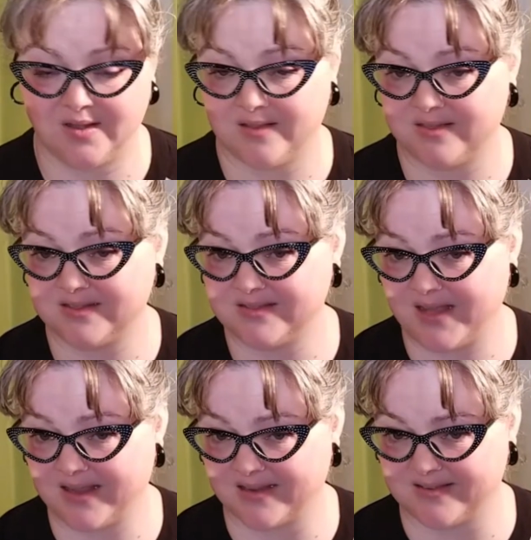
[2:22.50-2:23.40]
The
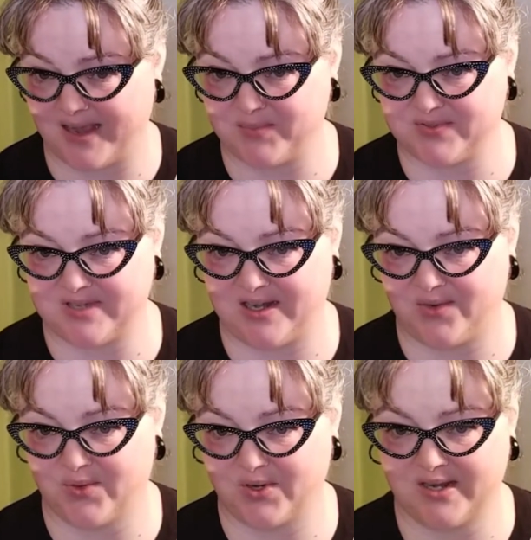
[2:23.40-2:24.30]
second type of study
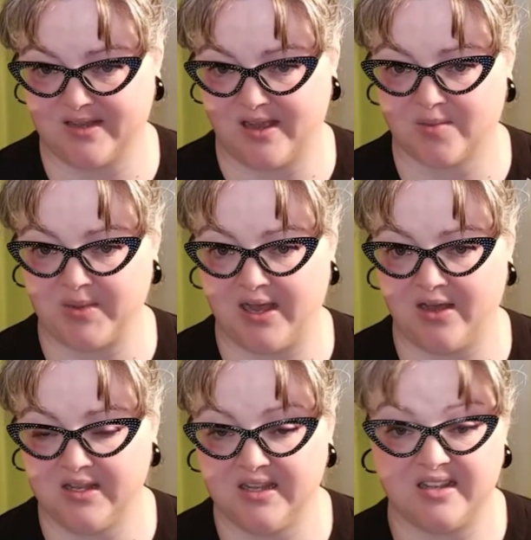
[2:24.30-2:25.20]
we're going to talk
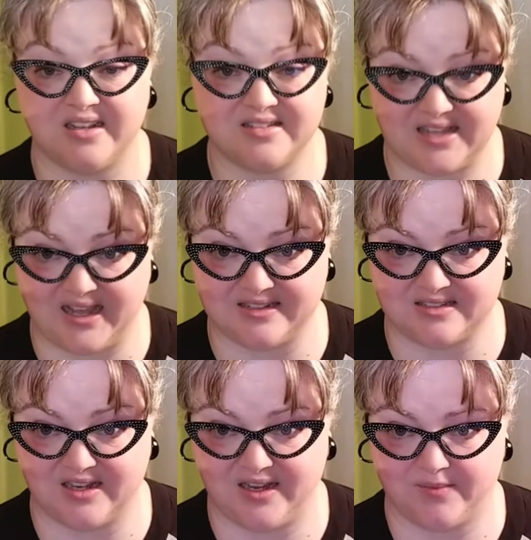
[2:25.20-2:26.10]
about is a case
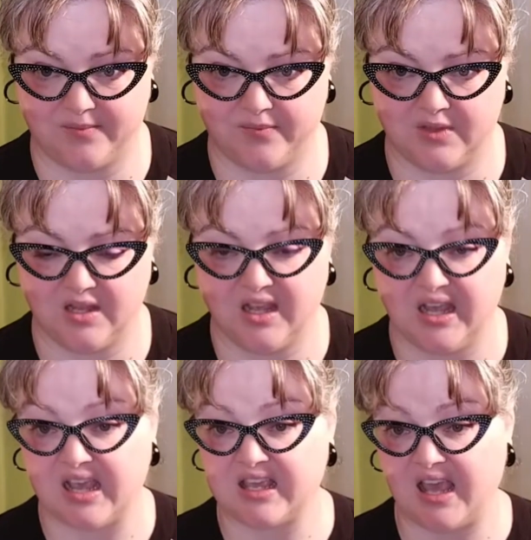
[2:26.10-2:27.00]
study.
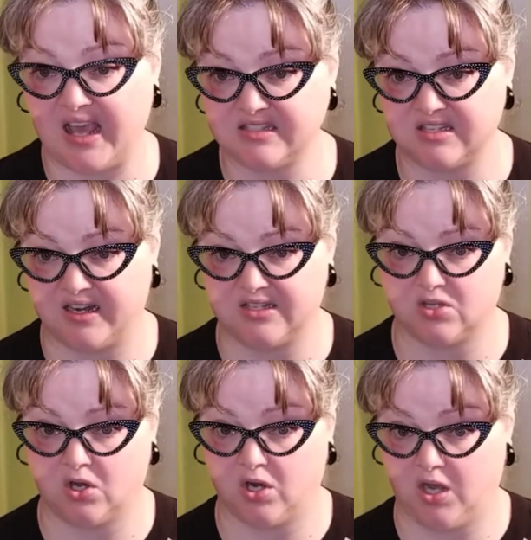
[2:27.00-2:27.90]
Case studies
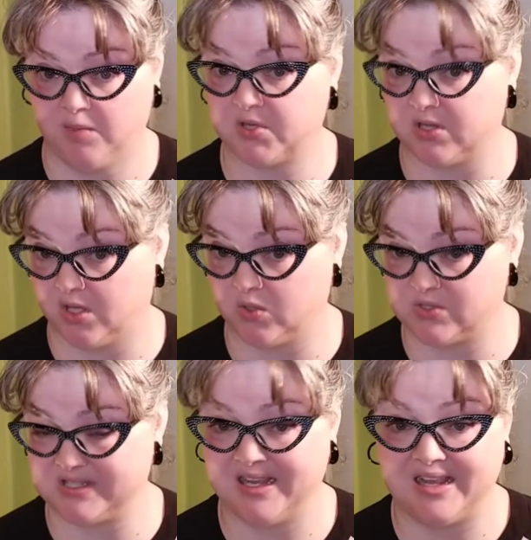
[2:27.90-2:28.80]
are up
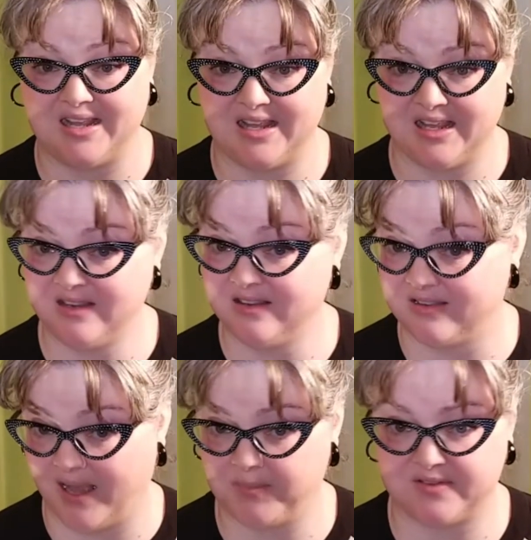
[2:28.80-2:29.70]
close, in
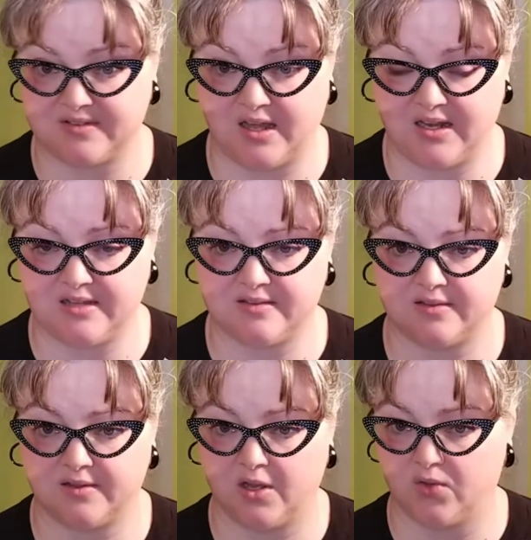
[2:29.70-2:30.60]
depth
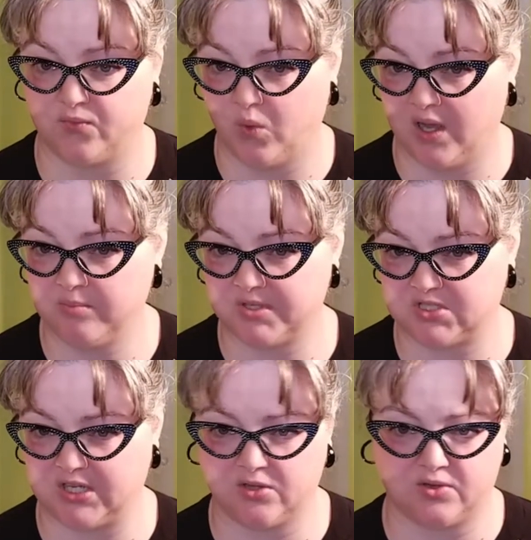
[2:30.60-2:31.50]
studies of one
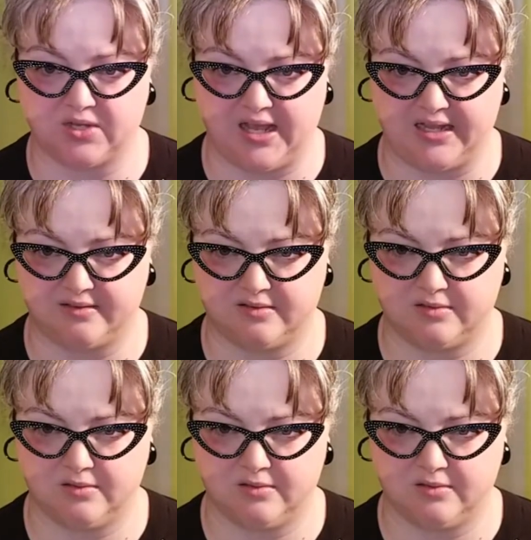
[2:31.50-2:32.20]
particular case.